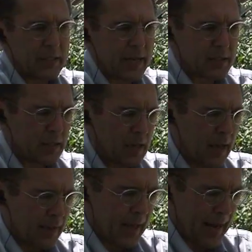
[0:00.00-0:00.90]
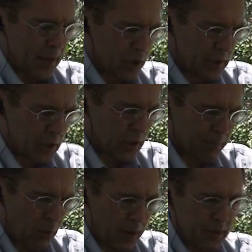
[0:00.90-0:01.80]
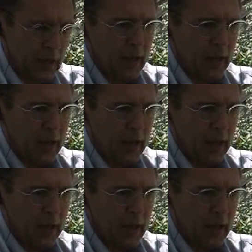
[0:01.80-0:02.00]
dozen that actually support